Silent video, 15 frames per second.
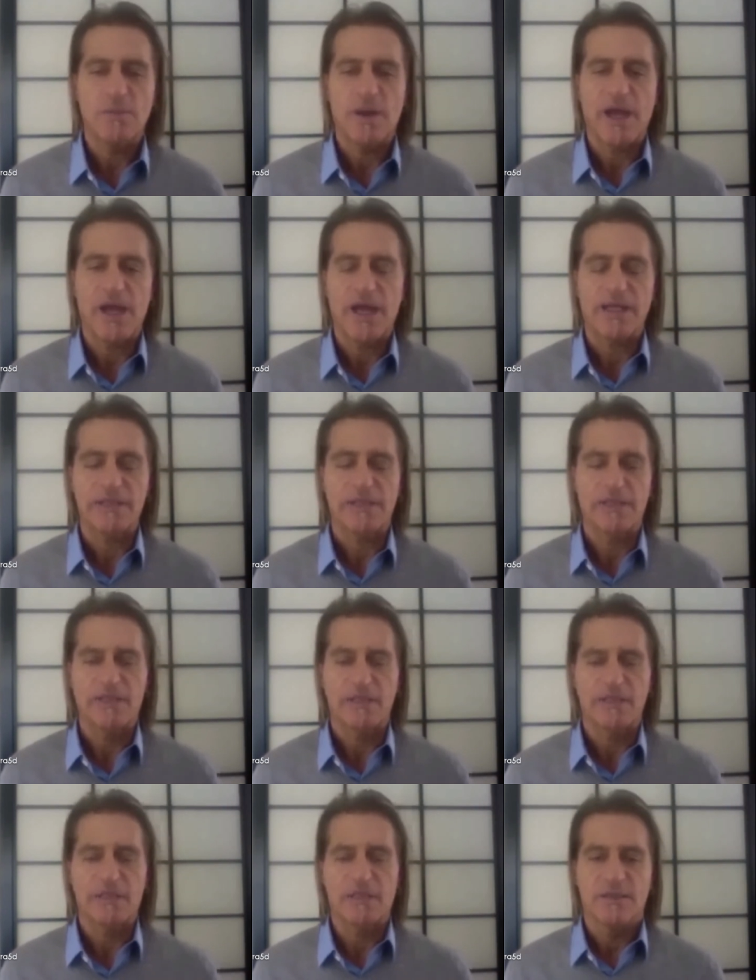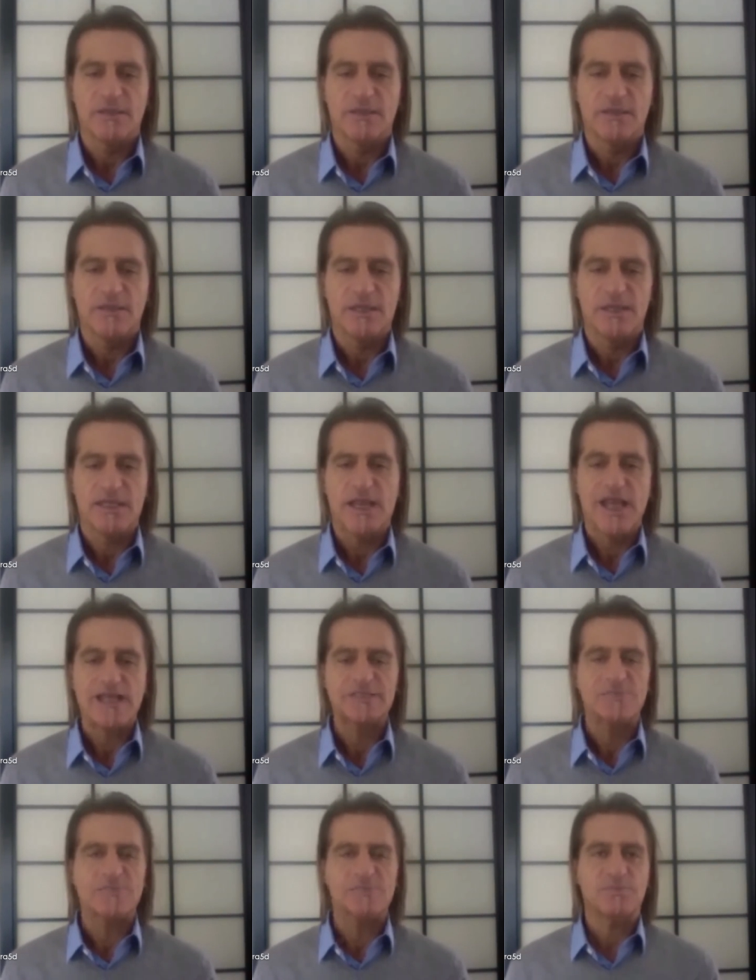but it
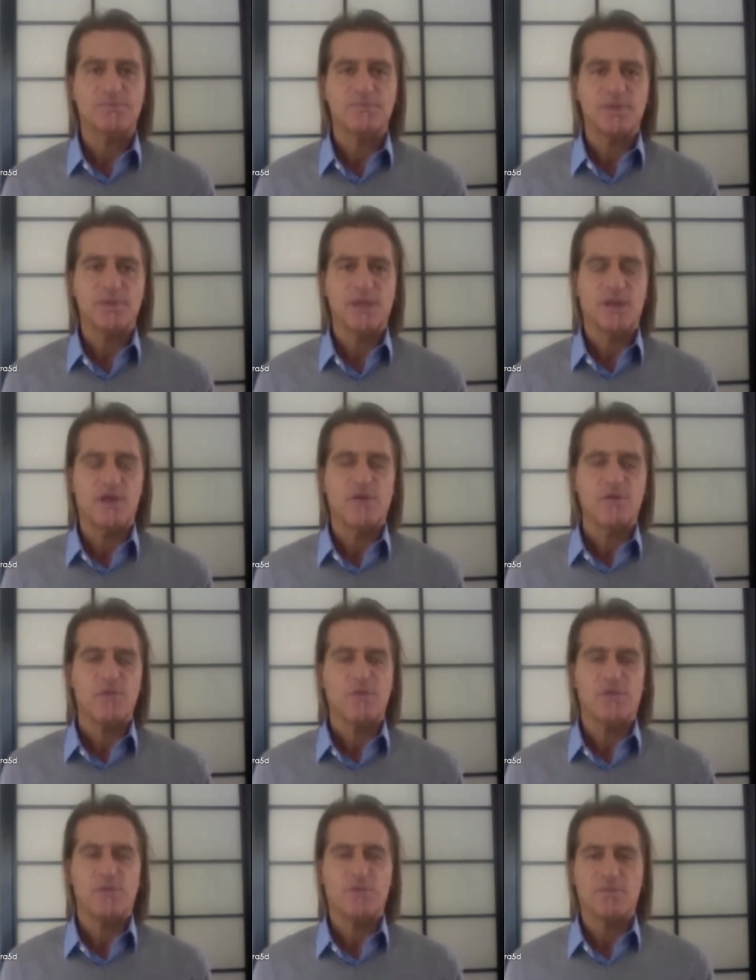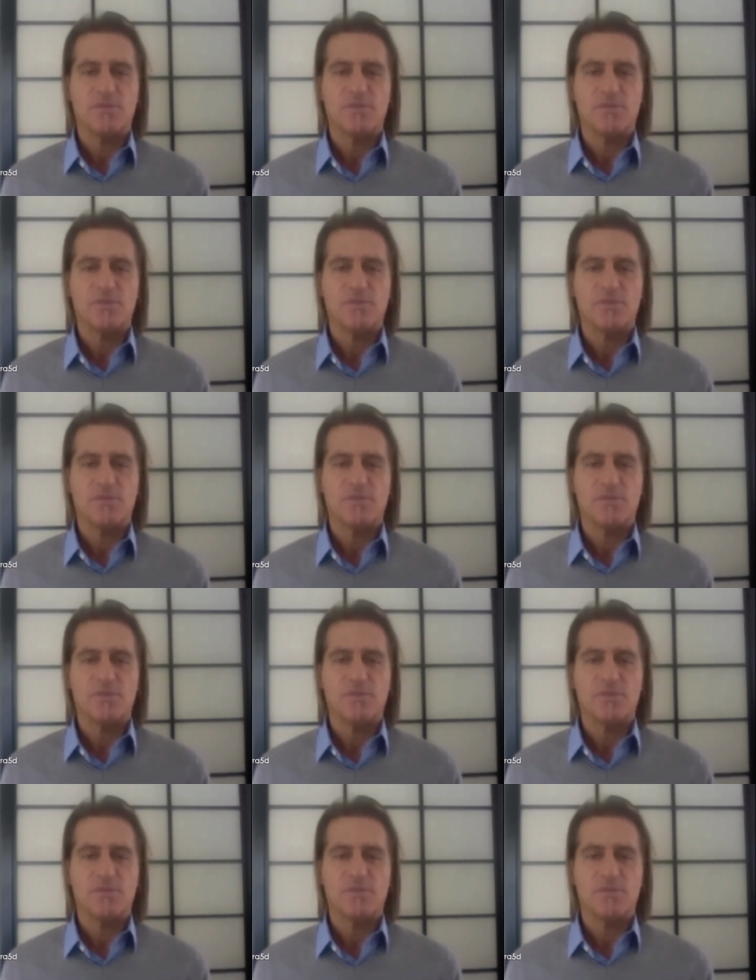has, you know,